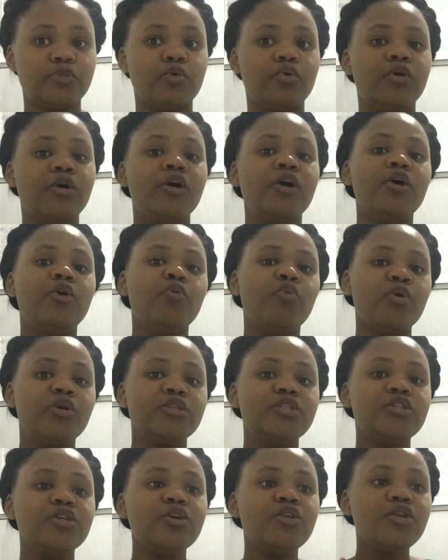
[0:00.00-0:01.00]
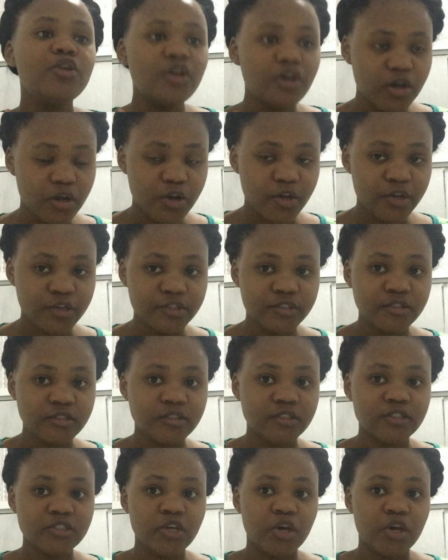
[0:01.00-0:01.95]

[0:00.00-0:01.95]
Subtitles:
So once you learn,